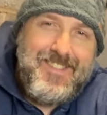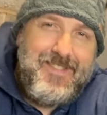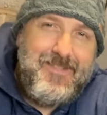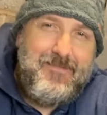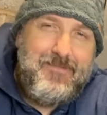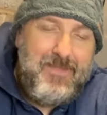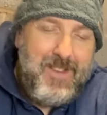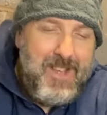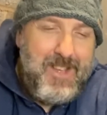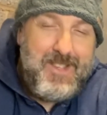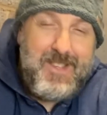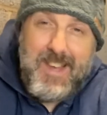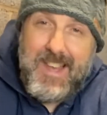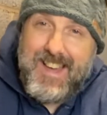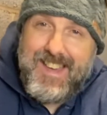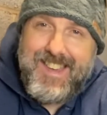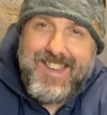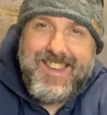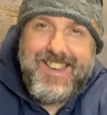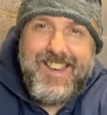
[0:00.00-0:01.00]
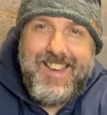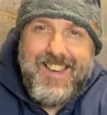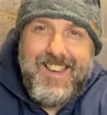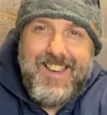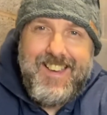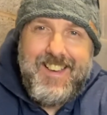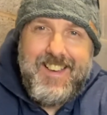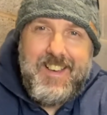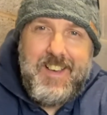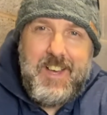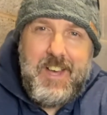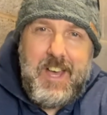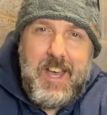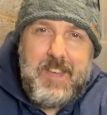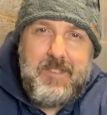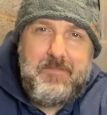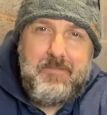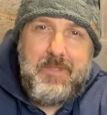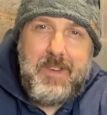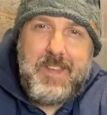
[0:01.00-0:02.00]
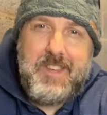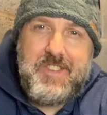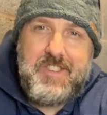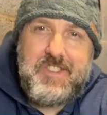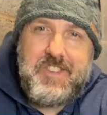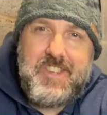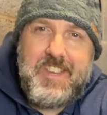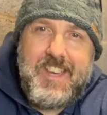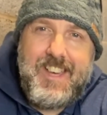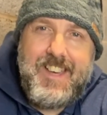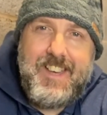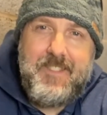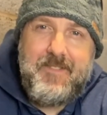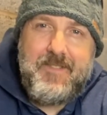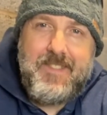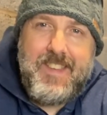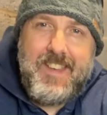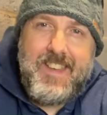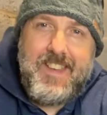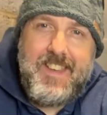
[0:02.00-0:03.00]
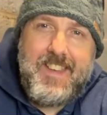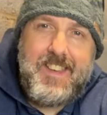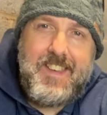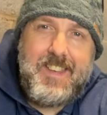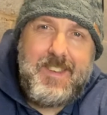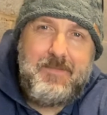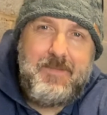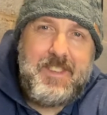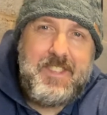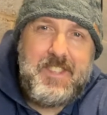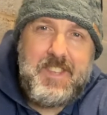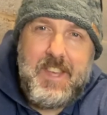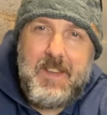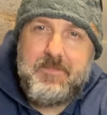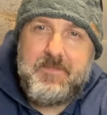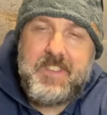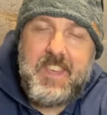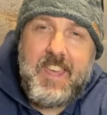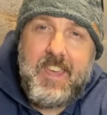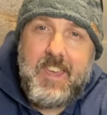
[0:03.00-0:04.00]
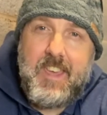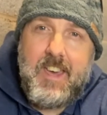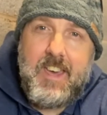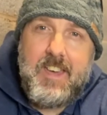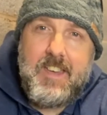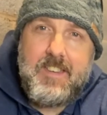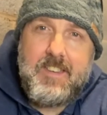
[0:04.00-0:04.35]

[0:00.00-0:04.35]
please like, and please share. In the meantime, take care.